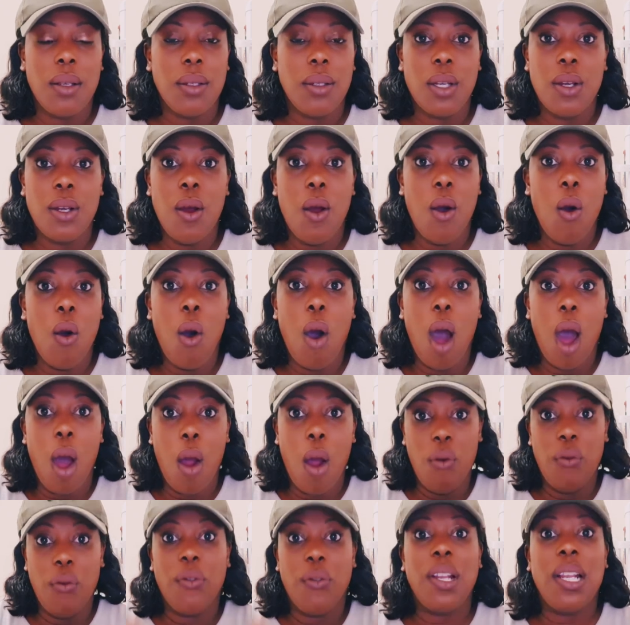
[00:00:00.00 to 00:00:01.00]
or
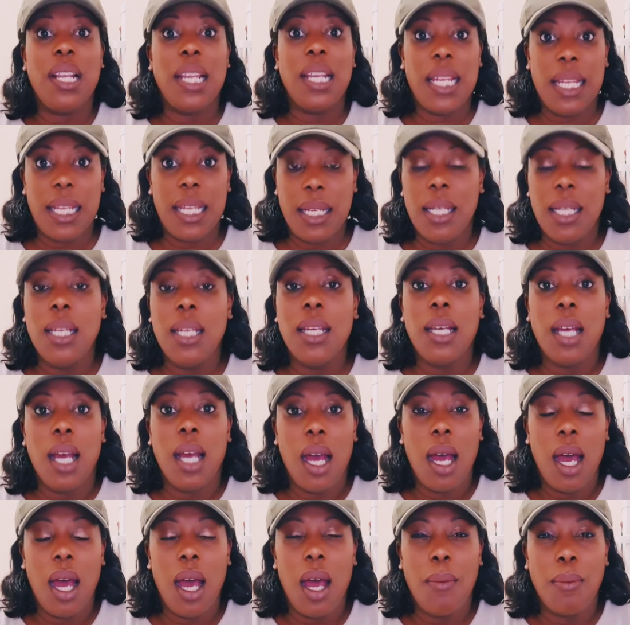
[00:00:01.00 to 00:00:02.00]
overly
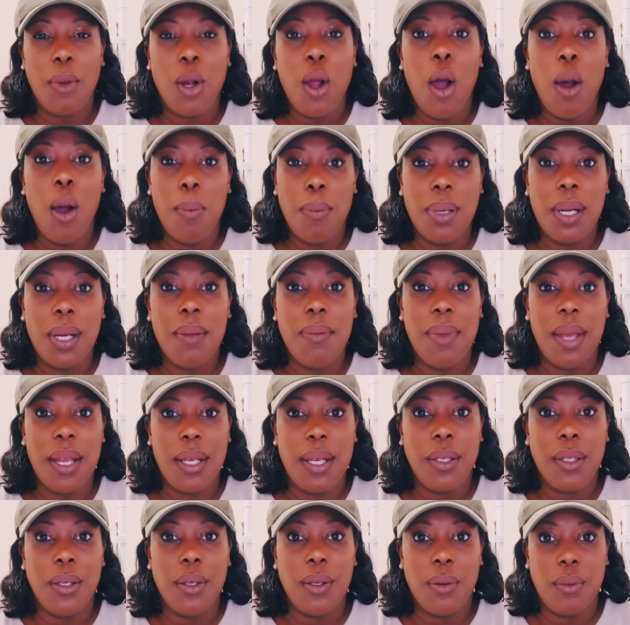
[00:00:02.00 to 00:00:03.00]

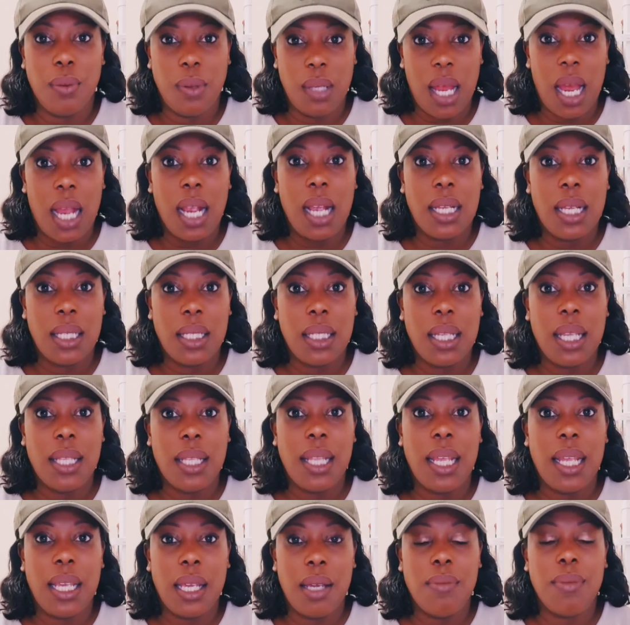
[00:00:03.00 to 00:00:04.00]
compliment you. Like I said,
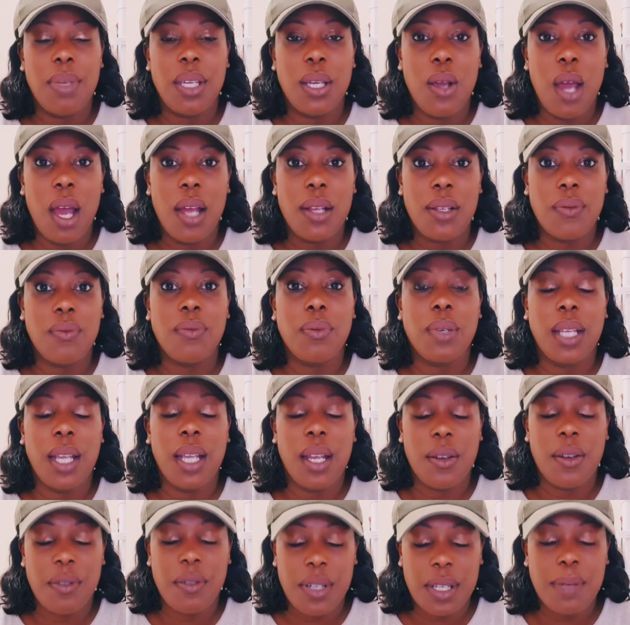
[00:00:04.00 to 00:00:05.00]
they can be
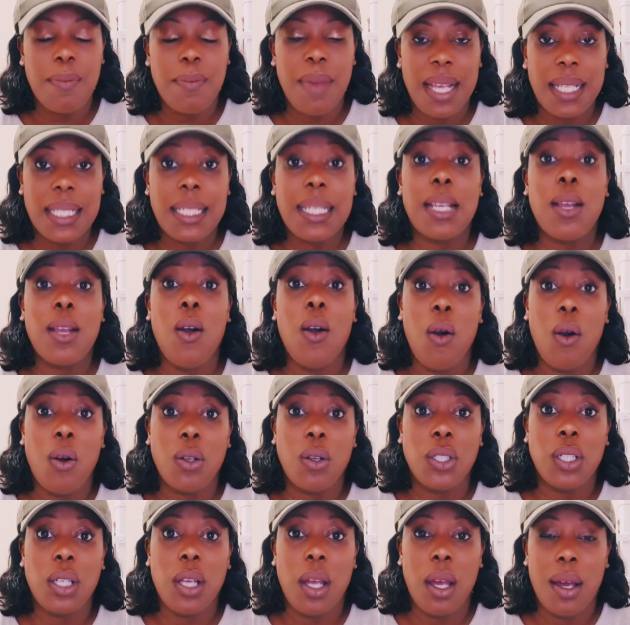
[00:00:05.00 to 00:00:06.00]
charismatic or
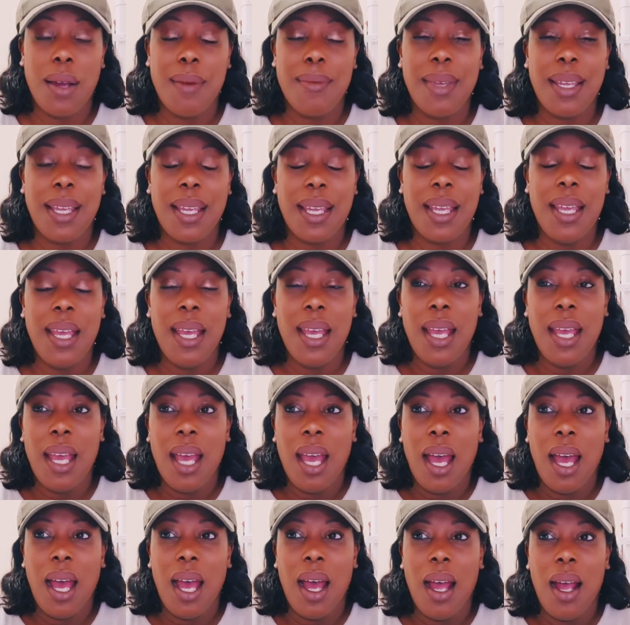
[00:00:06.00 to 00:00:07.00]
charming,
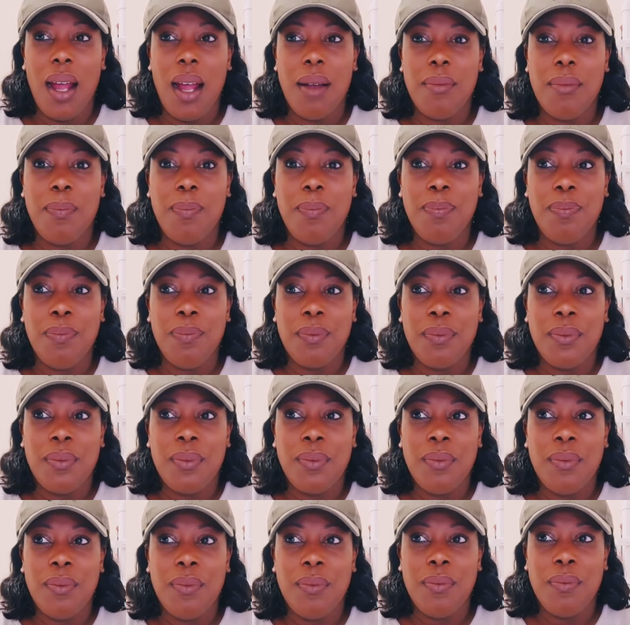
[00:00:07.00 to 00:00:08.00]

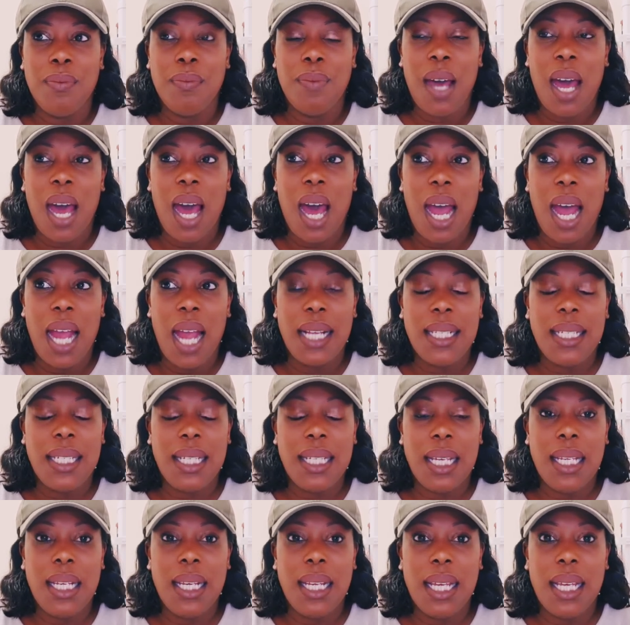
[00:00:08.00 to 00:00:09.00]
but
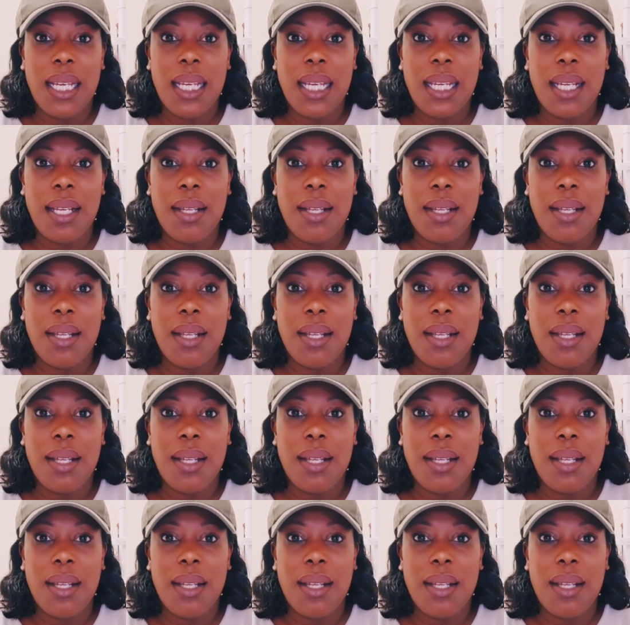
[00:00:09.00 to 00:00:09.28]
ideally